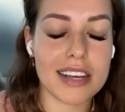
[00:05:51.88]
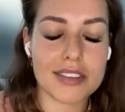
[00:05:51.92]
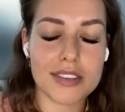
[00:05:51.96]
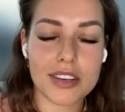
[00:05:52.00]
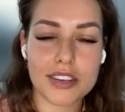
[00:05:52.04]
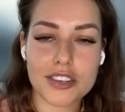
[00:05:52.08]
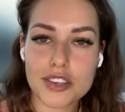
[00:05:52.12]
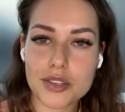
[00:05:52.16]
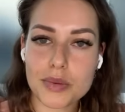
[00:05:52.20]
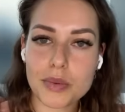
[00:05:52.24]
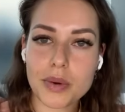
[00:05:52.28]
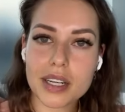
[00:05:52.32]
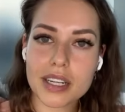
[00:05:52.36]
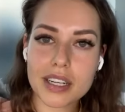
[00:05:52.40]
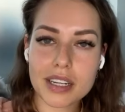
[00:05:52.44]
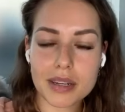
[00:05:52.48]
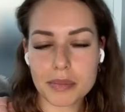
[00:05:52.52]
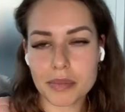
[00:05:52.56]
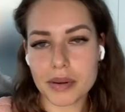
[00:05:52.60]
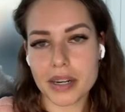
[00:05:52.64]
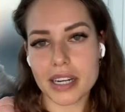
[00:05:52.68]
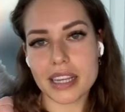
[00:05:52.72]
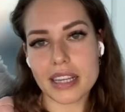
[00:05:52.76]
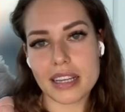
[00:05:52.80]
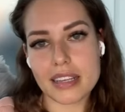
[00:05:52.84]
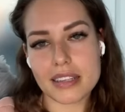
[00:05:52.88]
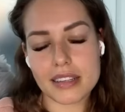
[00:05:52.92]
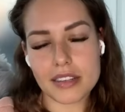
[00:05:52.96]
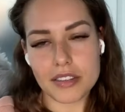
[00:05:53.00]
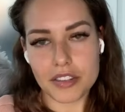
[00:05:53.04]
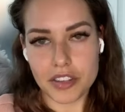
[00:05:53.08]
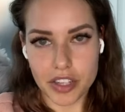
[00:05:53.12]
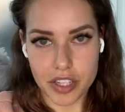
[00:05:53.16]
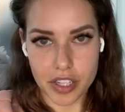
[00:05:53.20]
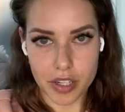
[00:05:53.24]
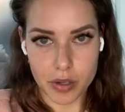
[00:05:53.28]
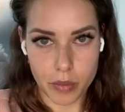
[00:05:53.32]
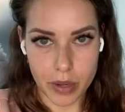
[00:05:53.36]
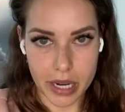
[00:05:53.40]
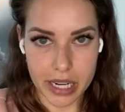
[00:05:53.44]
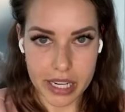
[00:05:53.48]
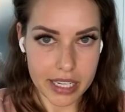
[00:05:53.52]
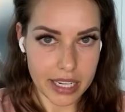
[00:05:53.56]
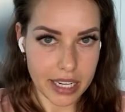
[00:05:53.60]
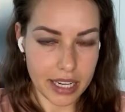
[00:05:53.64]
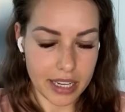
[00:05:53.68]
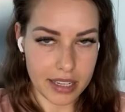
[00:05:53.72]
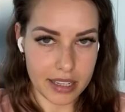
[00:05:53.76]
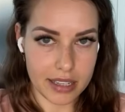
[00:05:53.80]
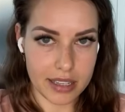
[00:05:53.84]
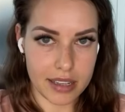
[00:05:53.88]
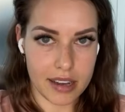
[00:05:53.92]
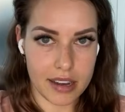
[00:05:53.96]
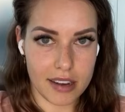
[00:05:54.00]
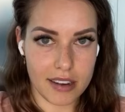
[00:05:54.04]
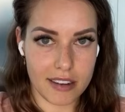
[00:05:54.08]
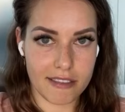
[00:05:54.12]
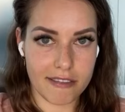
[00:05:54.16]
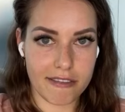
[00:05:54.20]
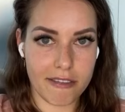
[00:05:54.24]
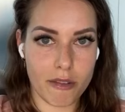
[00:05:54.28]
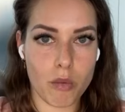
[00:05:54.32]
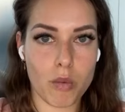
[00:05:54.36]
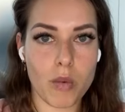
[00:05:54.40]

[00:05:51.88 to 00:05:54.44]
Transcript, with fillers: So I just wanted to bring this into your awareness of